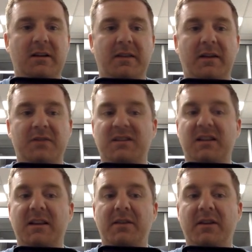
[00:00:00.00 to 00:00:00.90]
That was
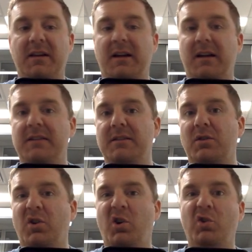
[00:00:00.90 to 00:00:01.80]
clearing and
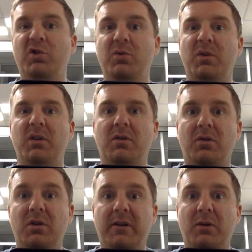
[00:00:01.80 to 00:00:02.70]
undoing
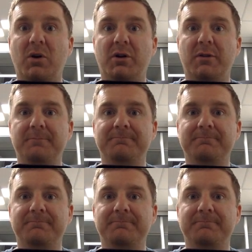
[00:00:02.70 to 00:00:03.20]
all of our work.